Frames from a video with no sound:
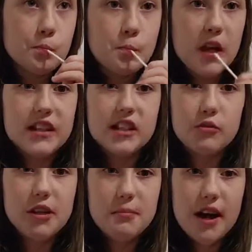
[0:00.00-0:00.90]
It
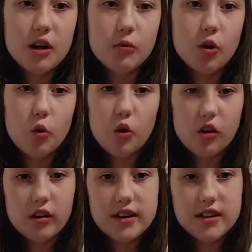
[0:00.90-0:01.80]
doesn't really matter what
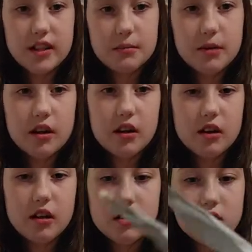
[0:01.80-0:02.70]
order it's in
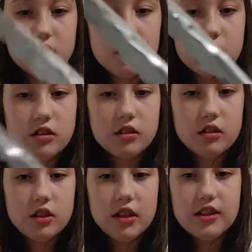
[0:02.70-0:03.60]
because
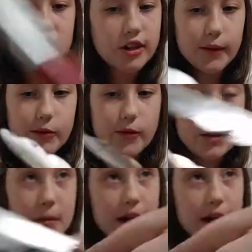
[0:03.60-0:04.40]
it's not like we're doing